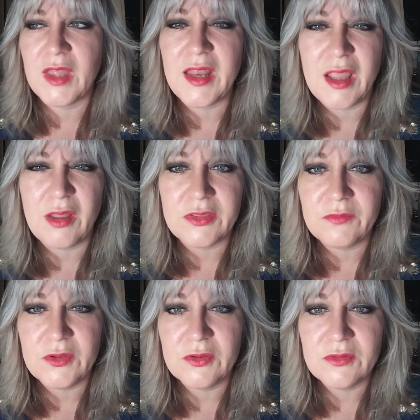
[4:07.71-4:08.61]
unhealthy
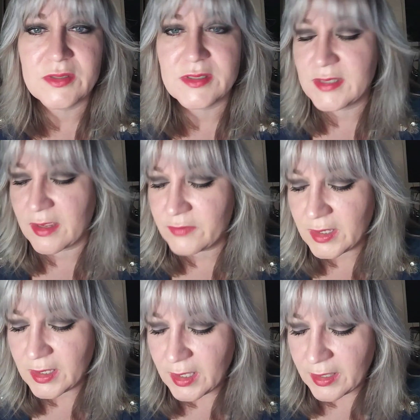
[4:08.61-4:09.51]
foods and stuff.
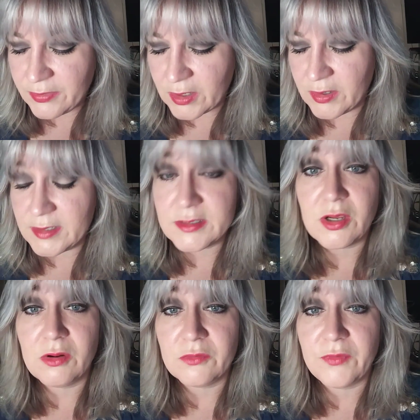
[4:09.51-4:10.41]
There is
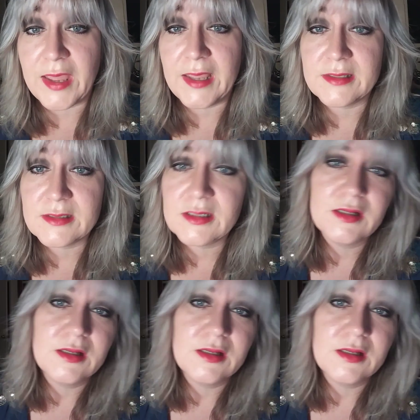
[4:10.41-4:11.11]
total fast